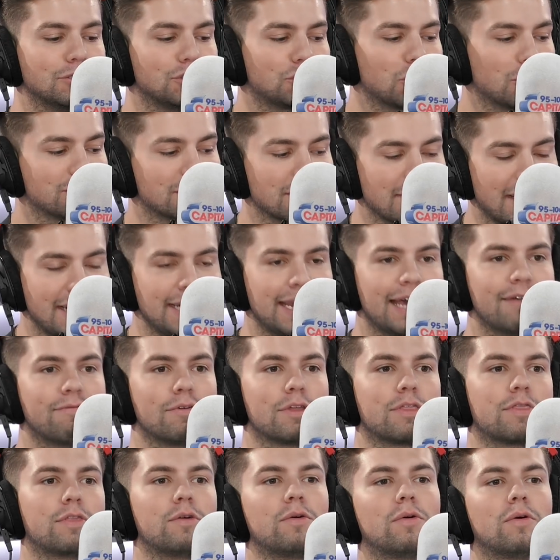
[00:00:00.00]
jobs that they never
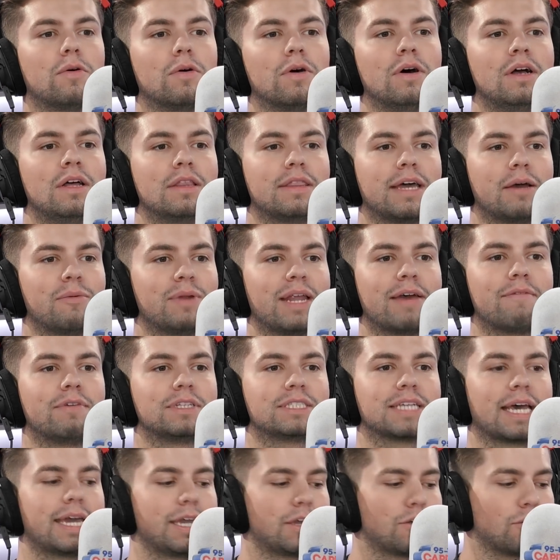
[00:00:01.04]
thought they would ever
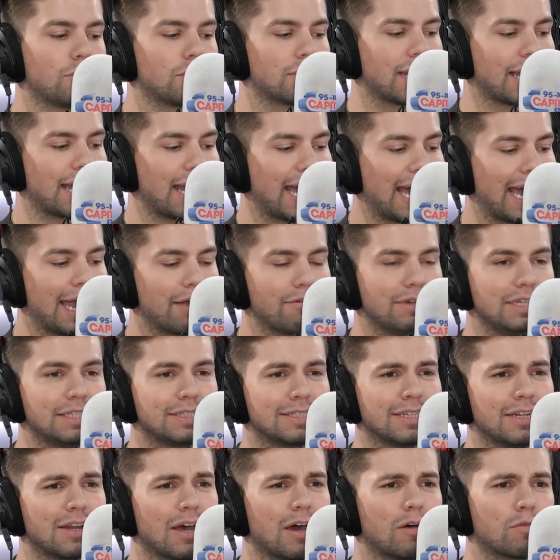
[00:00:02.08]
take on. Harry's
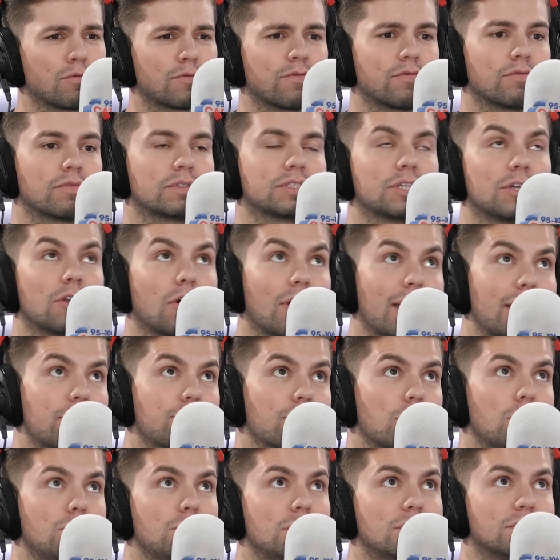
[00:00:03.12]
denied
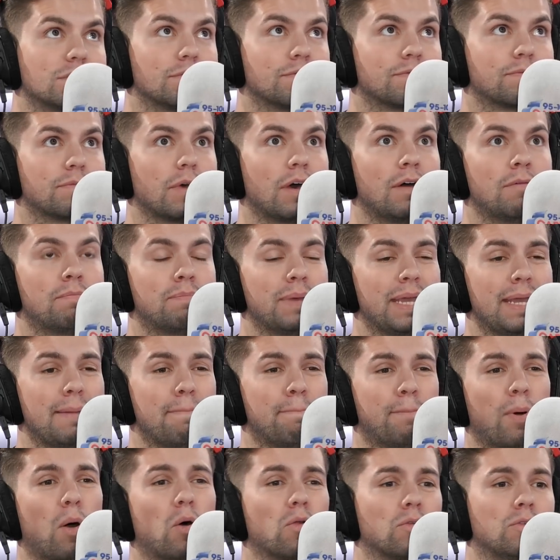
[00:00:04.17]
rumours of being
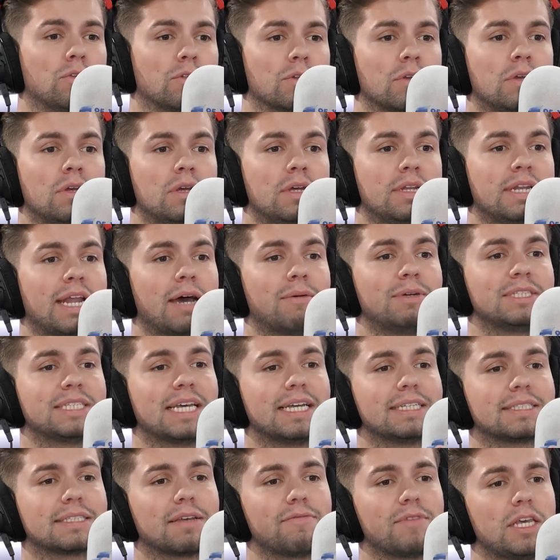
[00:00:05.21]
Bond. Now, is
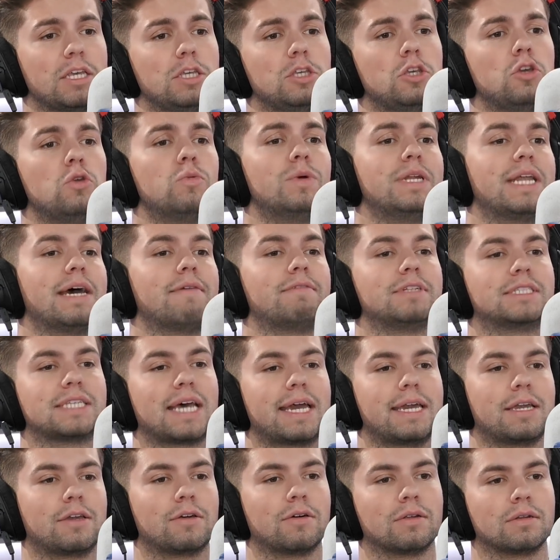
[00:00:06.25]
that something that you would ever
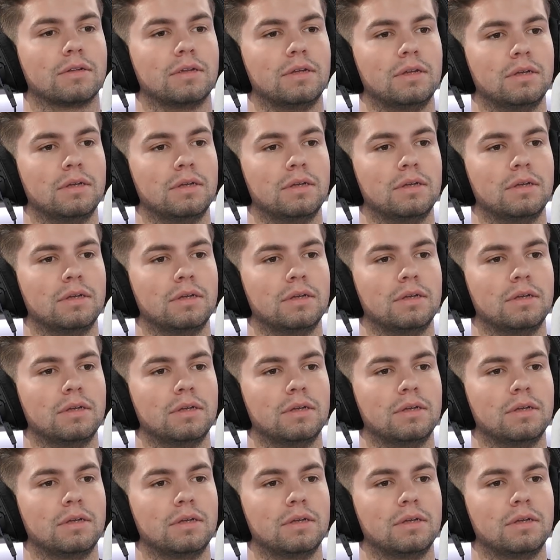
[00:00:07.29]
take on?